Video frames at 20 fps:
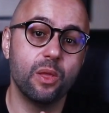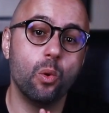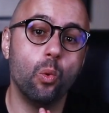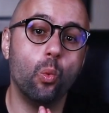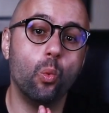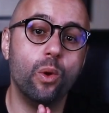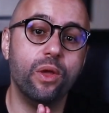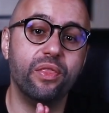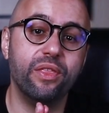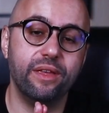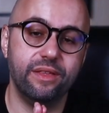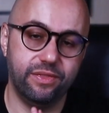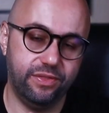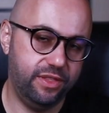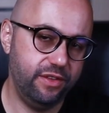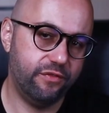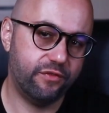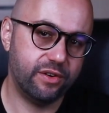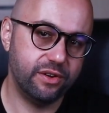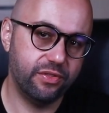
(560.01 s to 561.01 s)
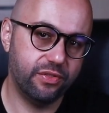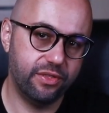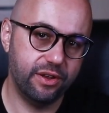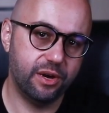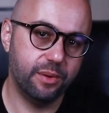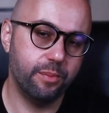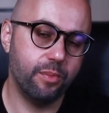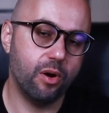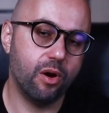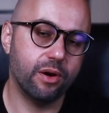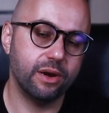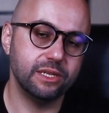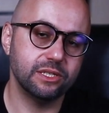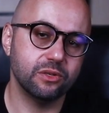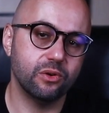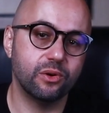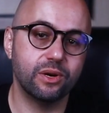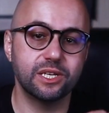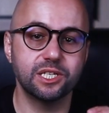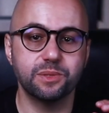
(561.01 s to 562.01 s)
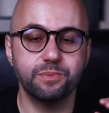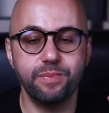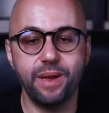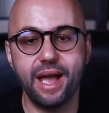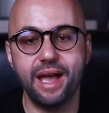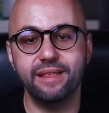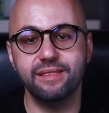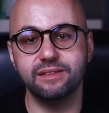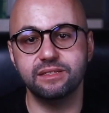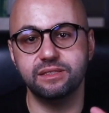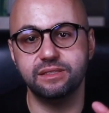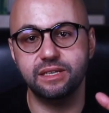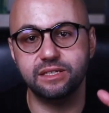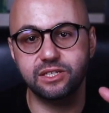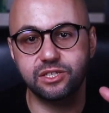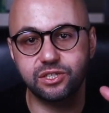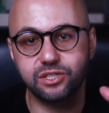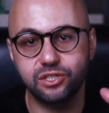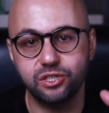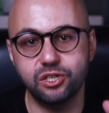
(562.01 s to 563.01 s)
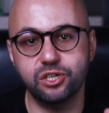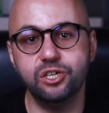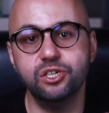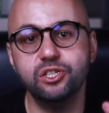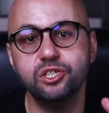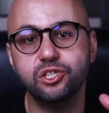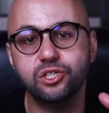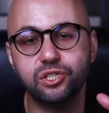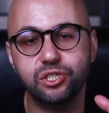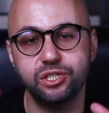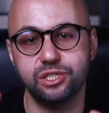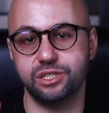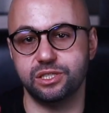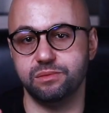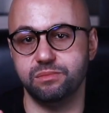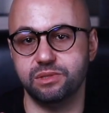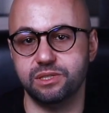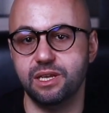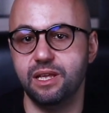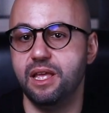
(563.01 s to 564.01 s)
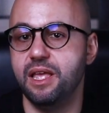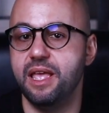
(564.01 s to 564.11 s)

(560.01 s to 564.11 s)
with different third parties or expand the search systems